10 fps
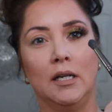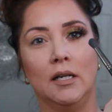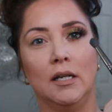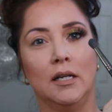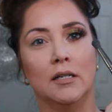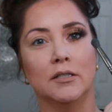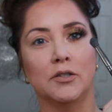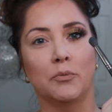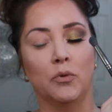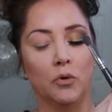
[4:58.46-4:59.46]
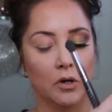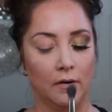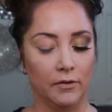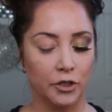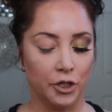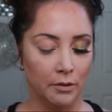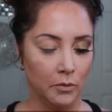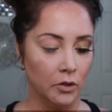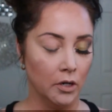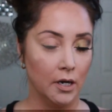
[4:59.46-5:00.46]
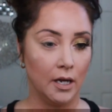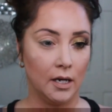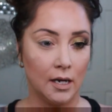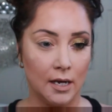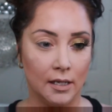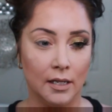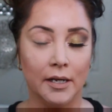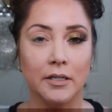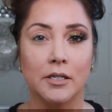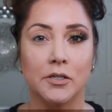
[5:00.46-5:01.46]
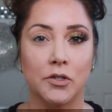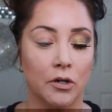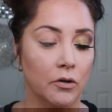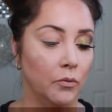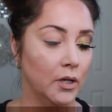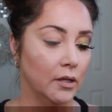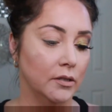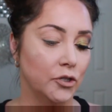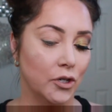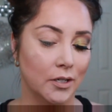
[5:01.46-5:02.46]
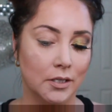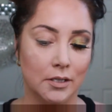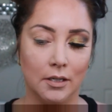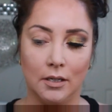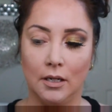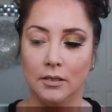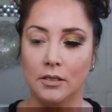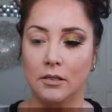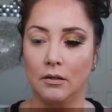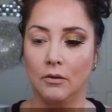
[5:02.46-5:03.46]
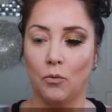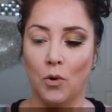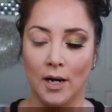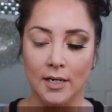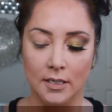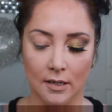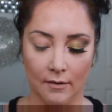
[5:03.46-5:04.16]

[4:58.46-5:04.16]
it is more of a shimmer, and I like to start with just as white